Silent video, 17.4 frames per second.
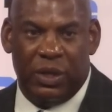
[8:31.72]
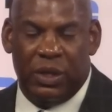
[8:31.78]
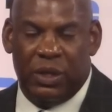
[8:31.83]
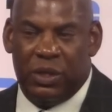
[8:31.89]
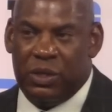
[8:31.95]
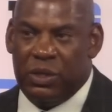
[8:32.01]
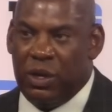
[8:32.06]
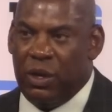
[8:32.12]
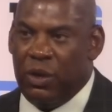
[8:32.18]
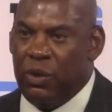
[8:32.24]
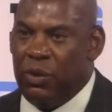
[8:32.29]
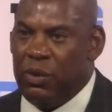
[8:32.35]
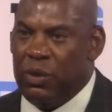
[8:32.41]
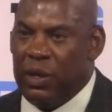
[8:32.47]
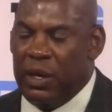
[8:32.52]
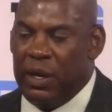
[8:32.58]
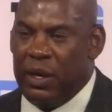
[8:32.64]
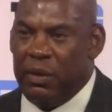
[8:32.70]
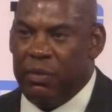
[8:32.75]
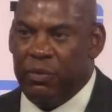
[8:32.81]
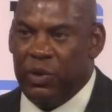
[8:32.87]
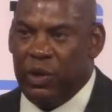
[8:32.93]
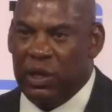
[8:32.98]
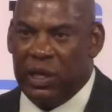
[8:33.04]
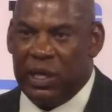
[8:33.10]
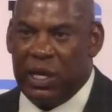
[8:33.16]
So um,
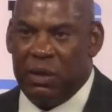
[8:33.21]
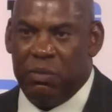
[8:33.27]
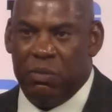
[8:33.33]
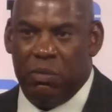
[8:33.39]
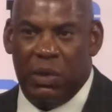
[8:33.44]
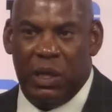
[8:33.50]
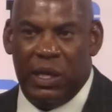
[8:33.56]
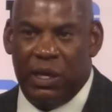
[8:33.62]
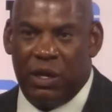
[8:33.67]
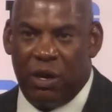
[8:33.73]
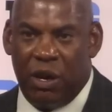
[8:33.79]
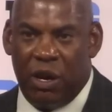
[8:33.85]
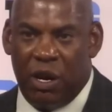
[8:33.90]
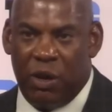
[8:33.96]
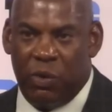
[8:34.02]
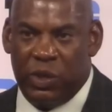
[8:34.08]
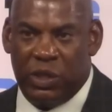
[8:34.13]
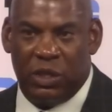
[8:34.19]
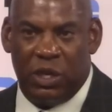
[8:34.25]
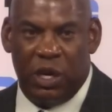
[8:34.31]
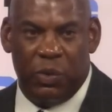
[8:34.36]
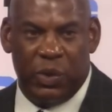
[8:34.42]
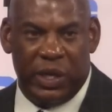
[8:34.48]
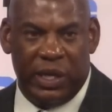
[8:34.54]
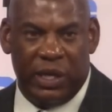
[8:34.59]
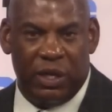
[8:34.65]
we look at Maliq Carr. We saw
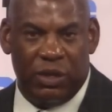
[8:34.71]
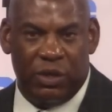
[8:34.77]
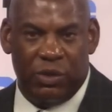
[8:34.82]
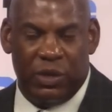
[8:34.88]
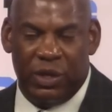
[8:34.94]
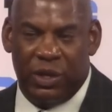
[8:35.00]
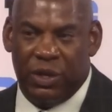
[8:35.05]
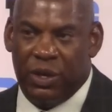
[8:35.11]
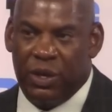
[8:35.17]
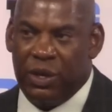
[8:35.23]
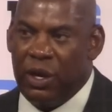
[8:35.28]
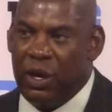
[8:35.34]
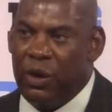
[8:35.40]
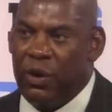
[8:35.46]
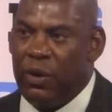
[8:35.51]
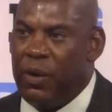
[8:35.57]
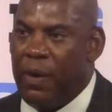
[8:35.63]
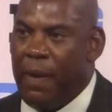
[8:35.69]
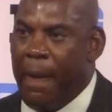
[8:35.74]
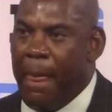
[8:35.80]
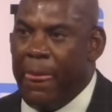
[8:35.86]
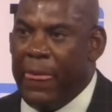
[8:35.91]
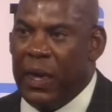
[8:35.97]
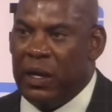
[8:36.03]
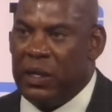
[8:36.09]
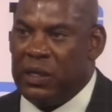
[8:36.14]
what he could do a year ago,
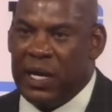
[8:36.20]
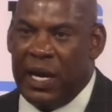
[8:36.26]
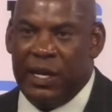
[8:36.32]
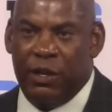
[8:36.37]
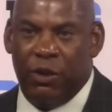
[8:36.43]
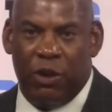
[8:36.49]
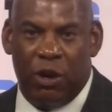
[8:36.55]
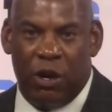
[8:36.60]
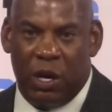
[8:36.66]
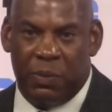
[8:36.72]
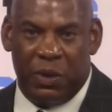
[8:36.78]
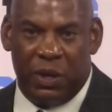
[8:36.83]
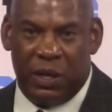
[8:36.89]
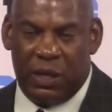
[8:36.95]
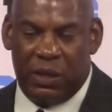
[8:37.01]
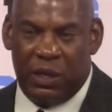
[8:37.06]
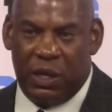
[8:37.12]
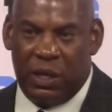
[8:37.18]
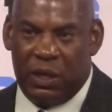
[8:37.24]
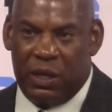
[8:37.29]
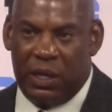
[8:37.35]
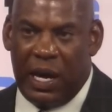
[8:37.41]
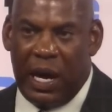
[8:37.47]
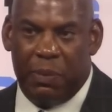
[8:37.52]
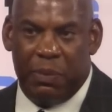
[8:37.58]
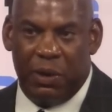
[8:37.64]
and Tyneil Harper uh,
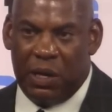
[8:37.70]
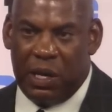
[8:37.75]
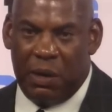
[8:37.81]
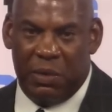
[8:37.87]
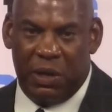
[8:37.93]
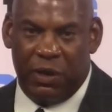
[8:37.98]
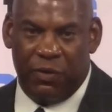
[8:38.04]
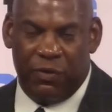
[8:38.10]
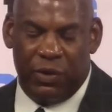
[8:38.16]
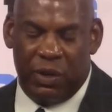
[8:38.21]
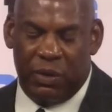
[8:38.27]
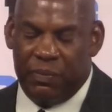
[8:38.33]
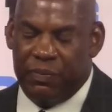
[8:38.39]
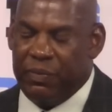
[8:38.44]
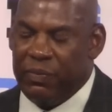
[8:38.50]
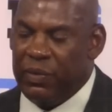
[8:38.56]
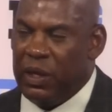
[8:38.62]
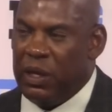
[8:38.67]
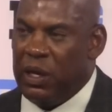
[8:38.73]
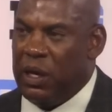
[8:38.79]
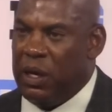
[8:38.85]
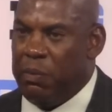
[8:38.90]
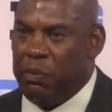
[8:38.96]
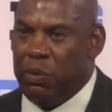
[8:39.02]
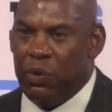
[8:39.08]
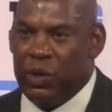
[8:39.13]
Hopper coming in from
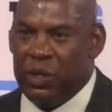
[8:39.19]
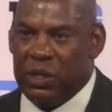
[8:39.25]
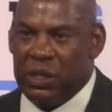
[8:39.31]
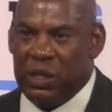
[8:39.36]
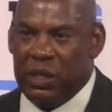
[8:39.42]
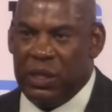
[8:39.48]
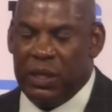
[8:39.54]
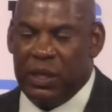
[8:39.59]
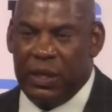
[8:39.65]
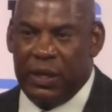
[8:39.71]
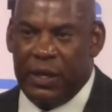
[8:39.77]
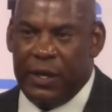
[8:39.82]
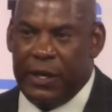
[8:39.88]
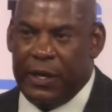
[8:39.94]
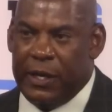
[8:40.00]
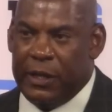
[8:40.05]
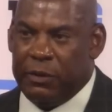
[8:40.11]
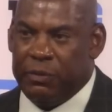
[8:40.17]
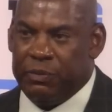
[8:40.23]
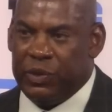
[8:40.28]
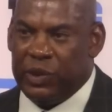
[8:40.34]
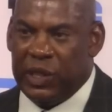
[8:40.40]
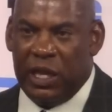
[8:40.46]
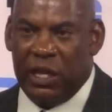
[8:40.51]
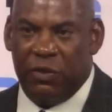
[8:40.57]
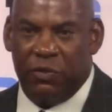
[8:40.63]
uh, Boise, um,
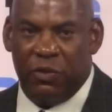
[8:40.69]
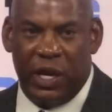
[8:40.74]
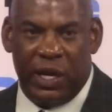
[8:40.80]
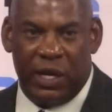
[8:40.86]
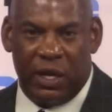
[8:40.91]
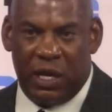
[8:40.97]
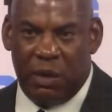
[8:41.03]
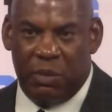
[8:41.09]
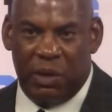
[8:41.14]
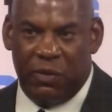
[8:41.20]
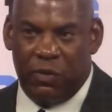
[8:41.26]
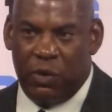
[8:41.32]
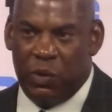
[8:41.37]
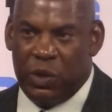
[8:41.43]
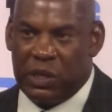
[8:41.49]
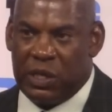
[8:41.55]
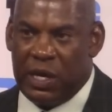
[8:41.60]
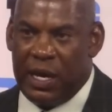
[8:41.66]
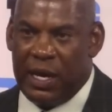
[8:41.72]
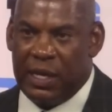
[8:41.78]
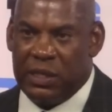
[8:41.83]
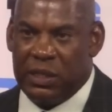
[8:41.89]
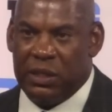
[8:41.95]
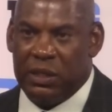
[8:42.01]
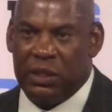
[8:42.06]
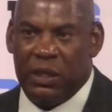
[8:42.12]
Jaylan Franklin coming in from
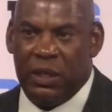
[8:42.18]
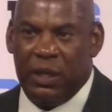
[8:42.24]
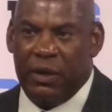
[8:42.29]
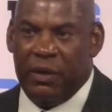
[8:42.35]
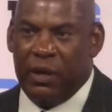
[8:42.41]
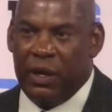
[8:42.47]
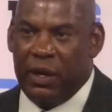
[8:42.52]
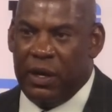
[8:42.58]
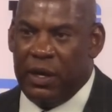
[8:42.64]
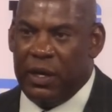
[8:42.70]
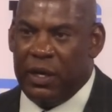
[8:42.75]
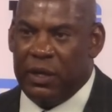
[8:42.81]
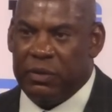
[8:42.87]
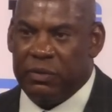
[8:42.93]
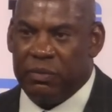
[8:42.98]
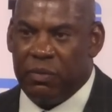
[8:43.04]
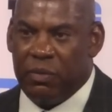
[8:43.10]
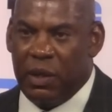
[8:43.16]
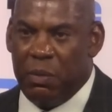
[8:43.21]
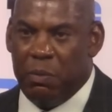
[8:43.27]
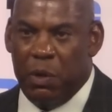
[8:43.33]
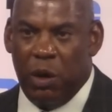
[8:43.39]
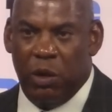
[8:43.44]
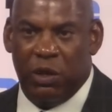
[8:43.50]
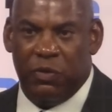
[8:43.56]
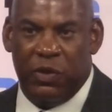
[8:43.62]
Wisconsin. Uh,
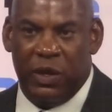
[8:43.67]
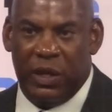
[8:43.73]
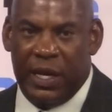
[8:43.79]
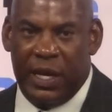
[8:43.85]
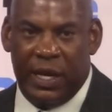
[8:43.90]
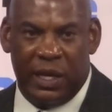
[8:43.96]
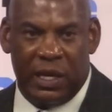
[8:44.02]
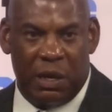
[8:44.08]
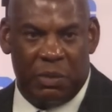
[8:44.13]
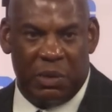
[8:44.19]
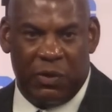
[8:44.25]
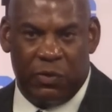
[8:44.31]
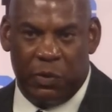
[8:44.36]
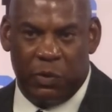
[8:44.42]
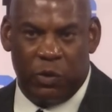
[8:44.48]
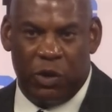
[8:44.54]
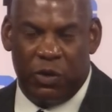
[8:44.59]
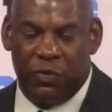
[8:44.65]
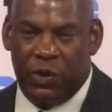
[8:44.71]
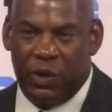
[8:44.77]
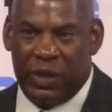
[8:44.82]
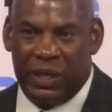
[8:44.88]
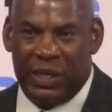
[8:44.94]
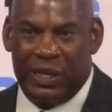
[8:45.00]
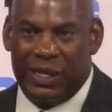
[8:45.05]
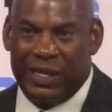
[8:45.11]
Mola Faleye coming in from Norfolk.
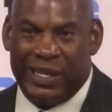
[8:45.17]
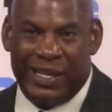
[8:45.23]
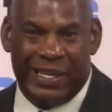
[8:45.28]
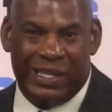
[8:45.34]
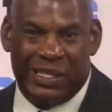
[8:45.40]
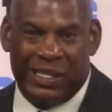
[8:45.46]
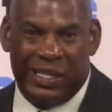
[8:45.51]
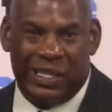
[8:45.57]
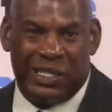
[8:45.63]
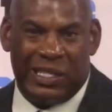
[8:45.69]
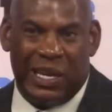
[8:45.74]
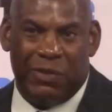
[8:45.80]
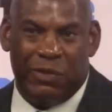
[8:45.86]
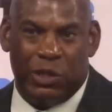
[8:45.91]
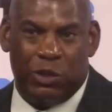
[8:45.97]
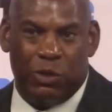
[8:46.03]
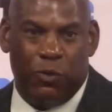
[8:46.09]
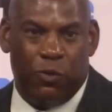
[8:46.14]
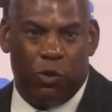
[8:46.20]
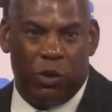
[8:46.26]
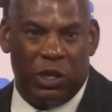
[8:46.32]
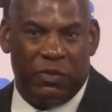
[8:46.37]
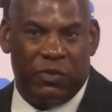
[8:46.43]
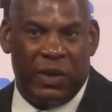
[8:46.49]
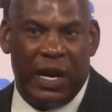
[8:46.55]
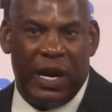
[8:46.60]
He, he kicked 6'7",
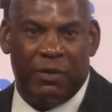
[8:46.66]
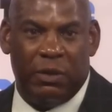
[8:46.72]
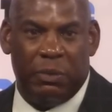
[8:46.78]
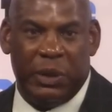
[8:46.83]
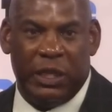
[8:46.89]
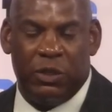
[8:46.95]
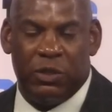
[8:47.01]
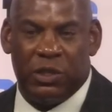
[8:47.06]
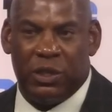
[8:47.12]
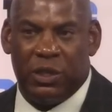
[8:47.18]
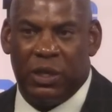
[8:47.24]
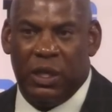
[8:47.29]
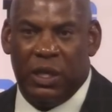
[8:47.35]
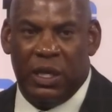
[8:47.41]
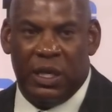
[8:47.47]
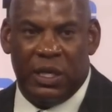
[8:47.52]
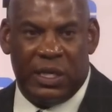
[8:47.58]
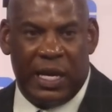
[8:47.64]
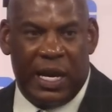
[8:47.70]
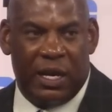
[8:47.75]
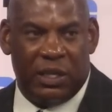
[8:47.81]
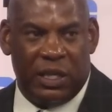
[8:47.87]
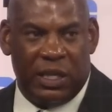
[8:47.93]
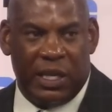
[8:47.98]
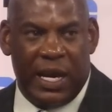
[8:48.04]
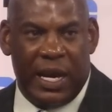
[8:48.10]
245. I mean, those are
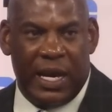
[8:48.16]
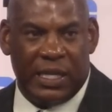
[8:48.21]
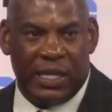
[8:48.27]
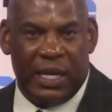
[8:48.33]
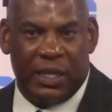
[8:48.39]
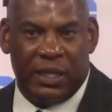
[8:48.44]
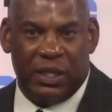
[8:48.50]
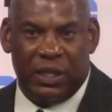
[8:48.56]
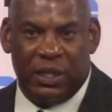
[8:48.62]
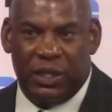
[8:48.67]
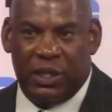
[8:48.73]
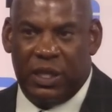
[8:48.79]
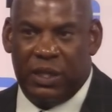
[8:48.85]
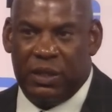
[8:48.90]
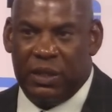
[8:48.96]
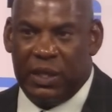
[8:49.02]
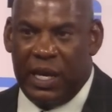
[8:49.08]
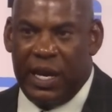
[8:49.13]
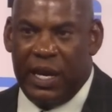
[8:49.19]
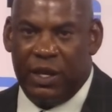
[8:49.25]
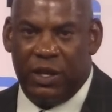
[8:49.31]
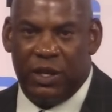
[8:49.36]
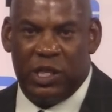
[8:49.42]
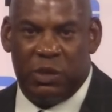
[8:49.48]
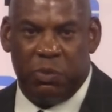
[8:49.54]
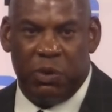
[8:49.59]
talented guys that, that had
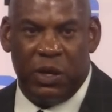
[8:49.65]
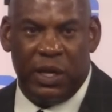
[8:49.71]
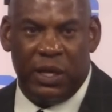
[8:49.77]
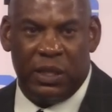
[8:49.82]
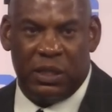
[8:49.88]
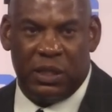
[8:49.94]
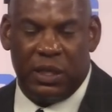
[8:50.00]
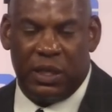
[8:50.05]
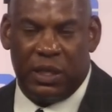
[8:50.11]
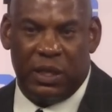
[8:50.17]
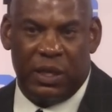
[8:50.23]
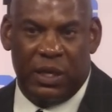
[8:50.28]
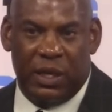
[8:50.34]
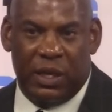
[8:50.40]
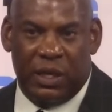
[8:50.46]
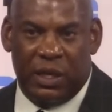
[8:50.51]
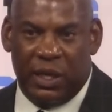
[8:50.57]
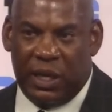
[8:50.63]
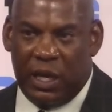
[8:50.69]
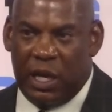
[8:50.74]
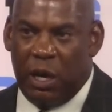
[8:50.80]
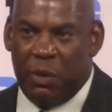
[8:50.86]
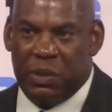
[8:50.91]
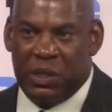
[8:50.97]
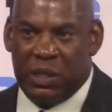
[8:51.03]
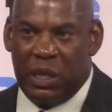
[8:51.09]
good springs that, that can
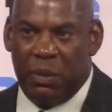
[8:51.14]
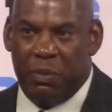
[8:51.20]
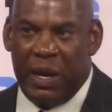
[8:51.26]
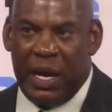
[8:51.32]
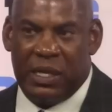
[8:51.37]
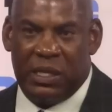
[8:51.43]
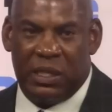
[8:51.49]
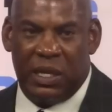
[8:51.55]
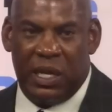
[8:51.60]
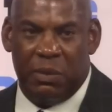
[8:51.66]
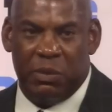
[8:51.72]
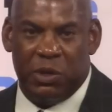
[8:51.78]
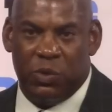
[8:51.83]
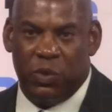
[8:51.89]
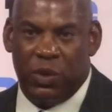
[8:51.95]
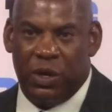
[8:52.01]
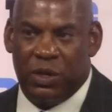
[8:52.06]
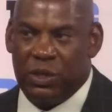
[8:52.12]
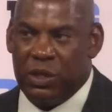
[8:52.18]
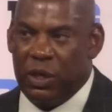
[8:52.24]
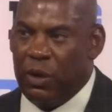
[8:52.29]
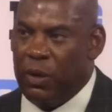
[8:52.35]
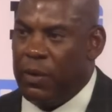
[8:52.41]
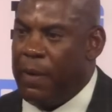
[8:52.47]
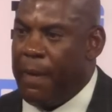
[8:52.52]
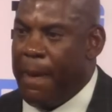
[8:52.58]
help us in the passing game as well.
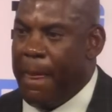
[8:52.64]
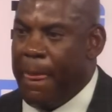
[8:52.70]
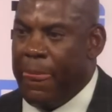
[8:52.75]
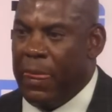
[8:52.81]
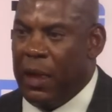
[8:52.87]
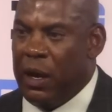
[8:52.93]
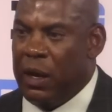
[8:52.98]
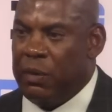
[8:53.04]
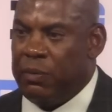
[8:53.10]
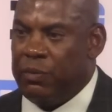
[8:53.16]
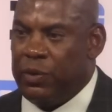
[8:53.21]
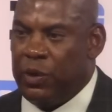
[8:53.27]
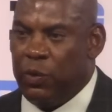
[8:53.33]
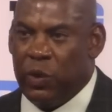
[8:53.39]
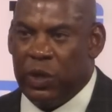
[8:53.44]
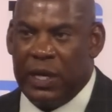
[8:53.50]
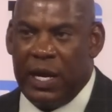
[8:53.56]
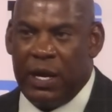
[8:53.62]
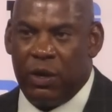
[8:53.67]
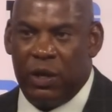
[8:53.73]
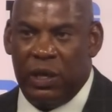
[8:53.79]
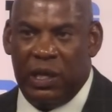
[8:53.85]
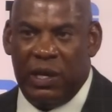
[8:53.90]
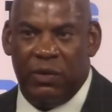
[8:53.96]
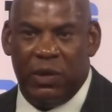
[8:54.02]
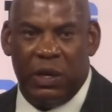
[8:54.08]
So um, I mean, we're not going to
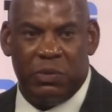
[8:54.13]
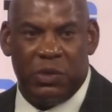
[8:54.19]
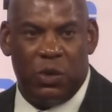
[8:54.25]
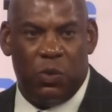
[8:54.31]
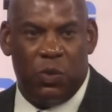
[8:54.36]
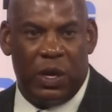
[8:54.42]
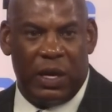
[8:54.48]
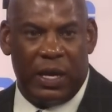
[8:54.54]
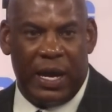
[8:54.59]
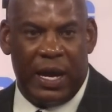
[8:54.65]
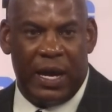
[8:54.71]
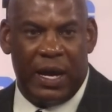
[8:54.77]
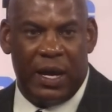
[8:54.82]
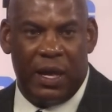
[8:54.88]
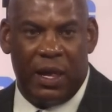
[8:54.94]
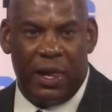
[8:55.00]
leave it up to one guy.